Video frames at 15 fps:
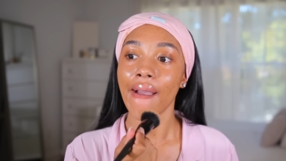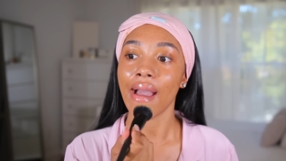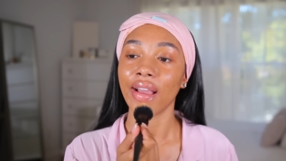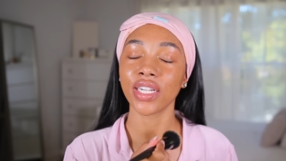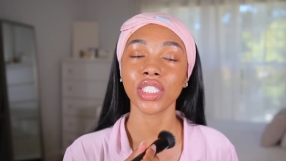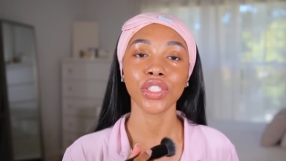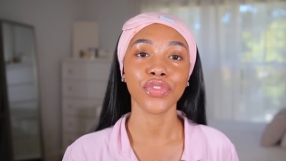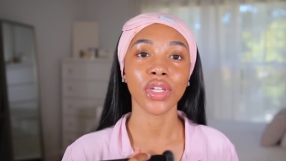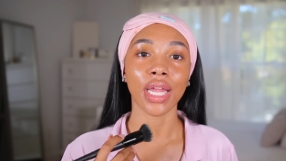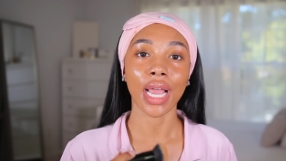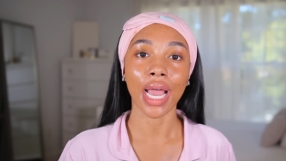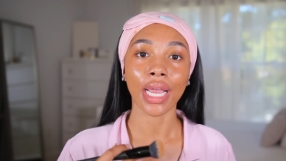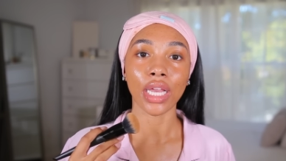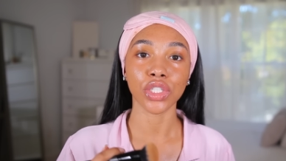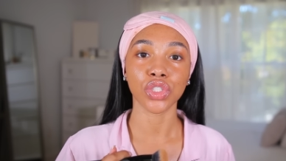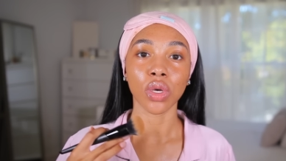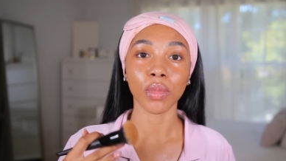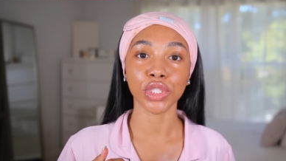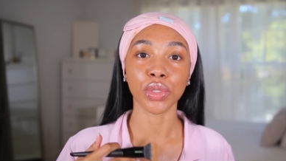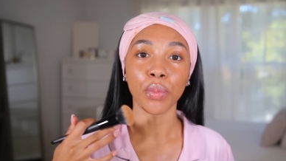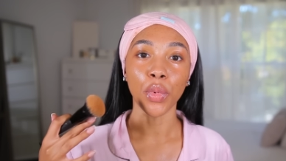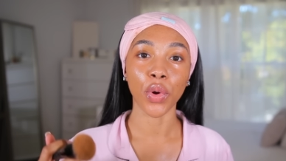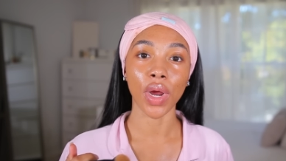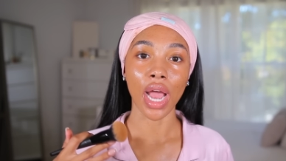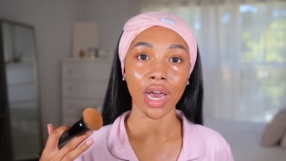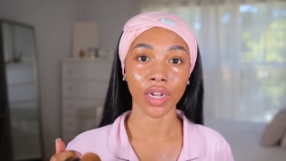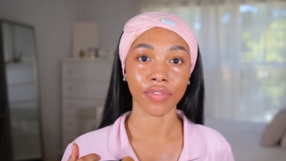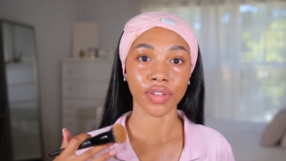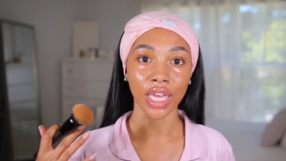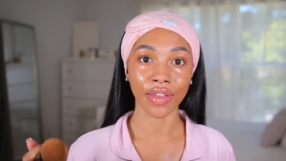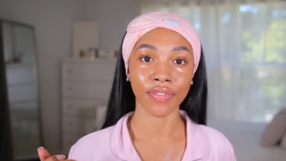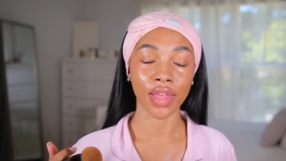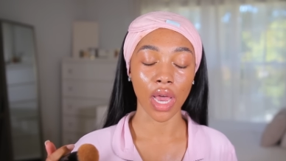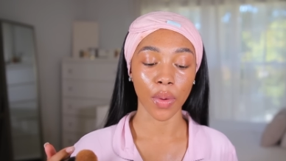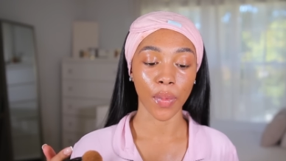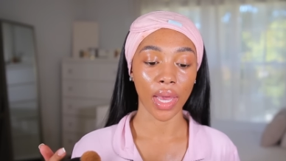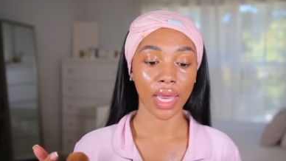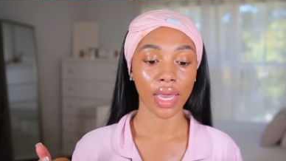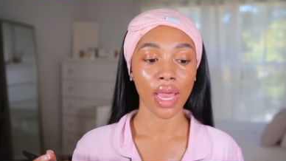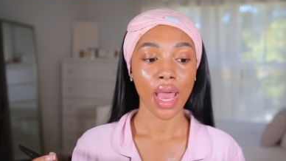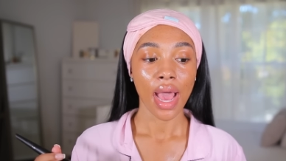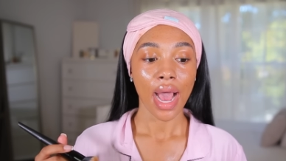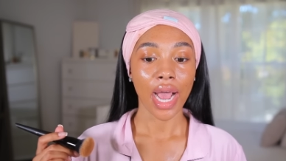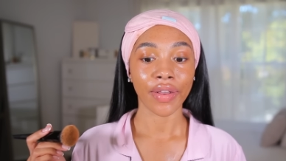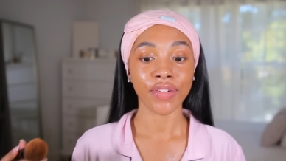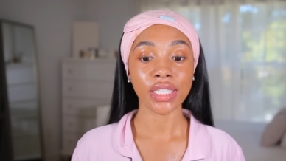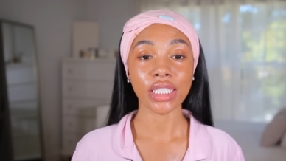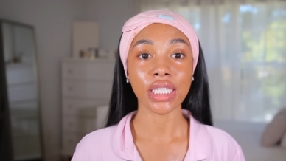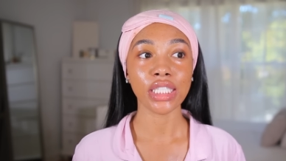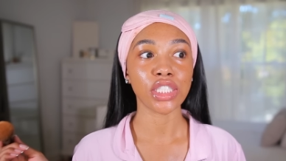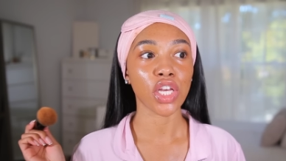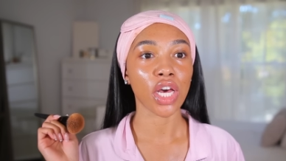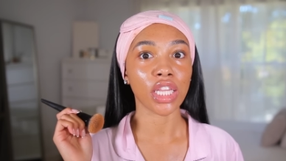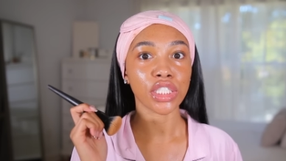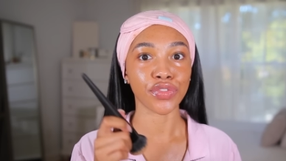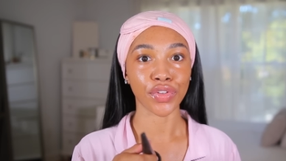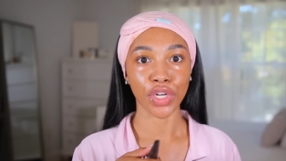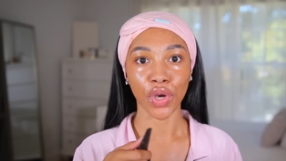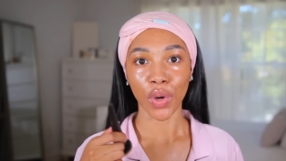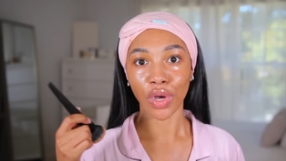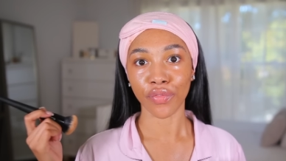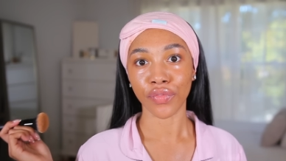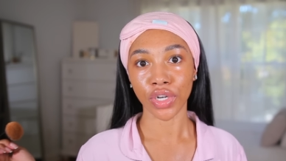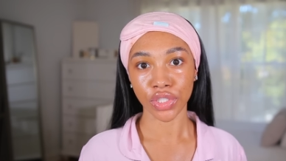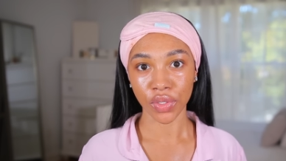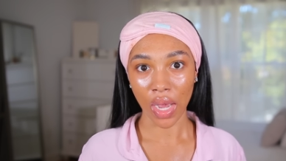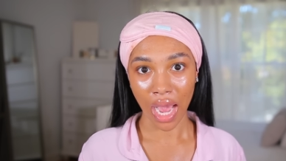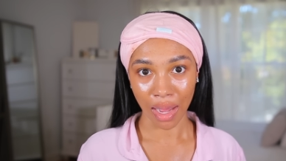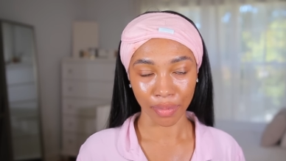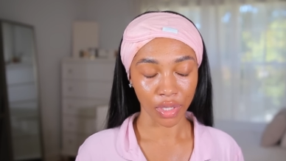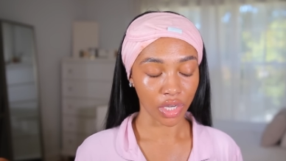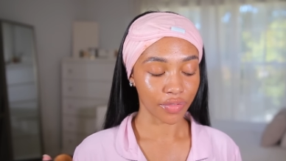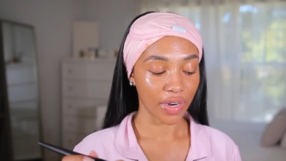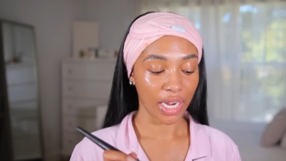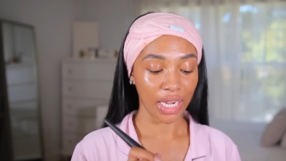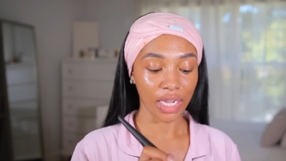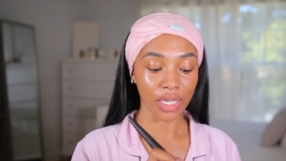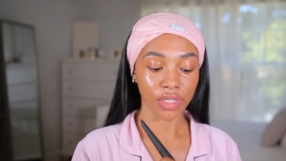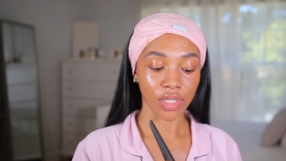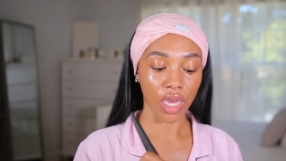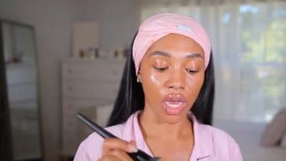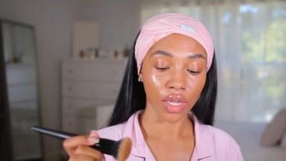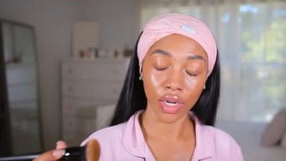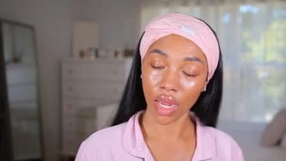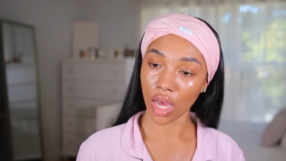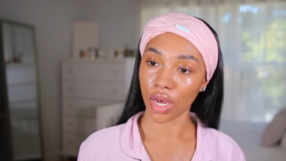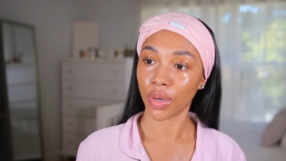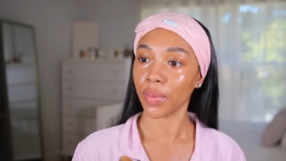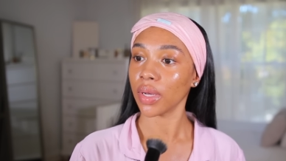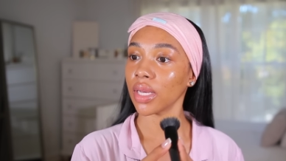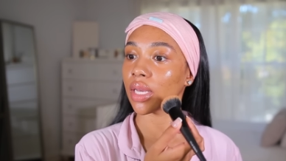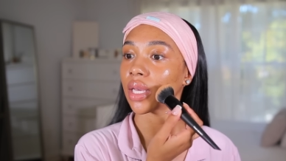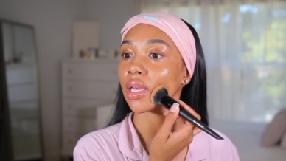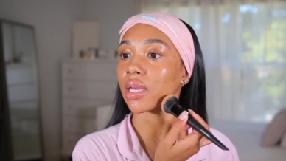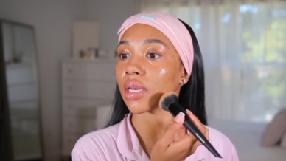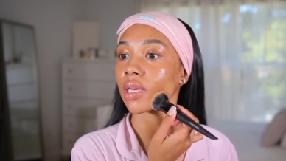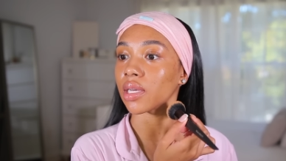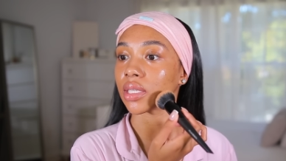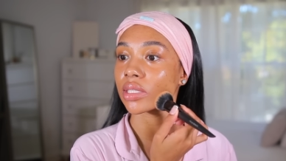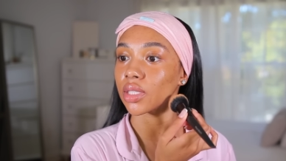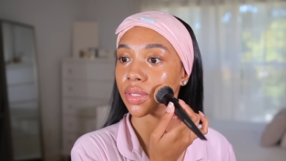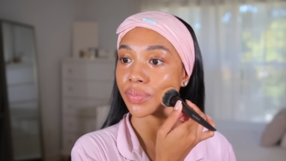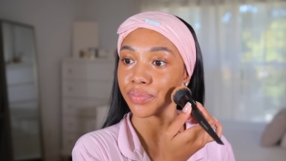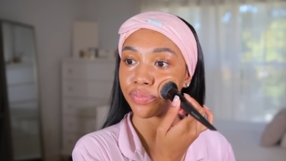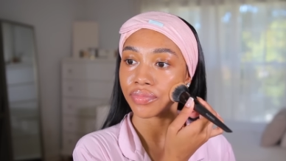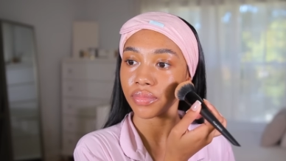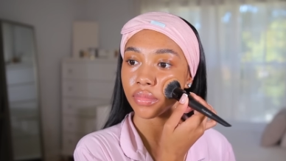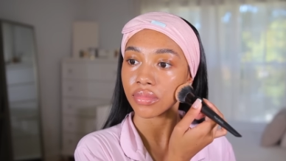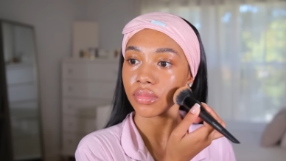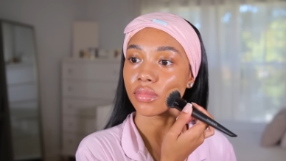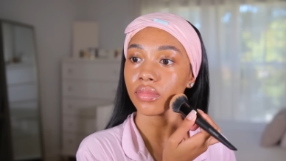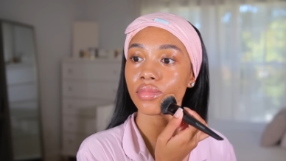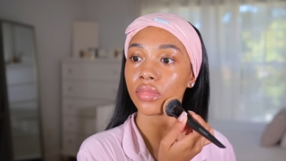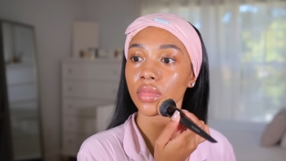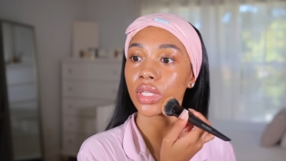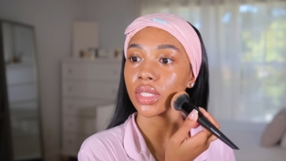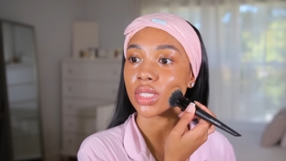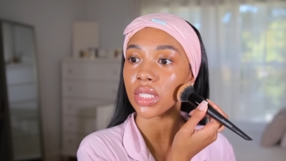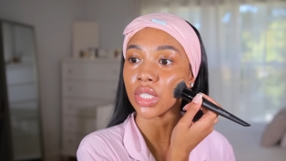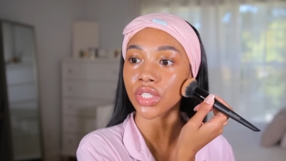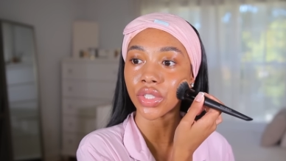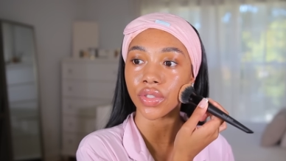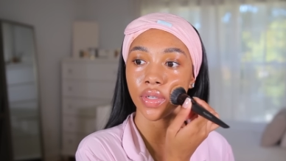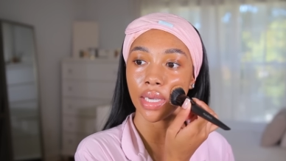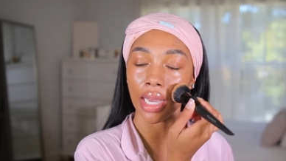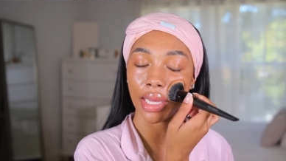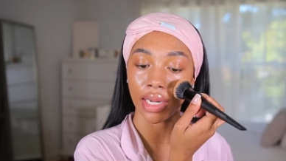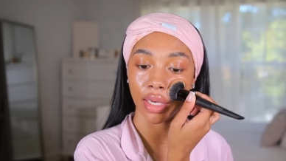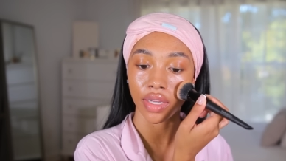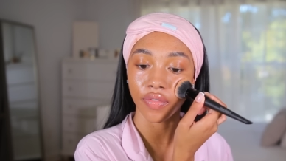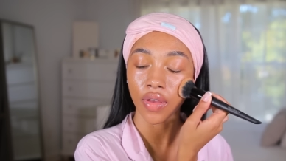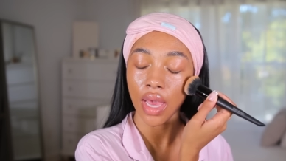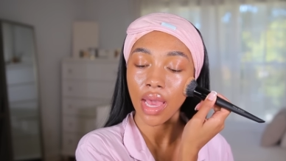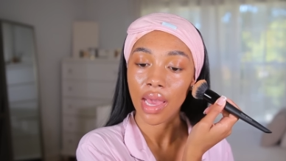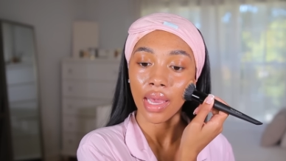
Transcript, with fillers: I just feel like I get so much more out of life that way. I recently saw this video of Virgil Abloh, right? Y'all know he is such a creative.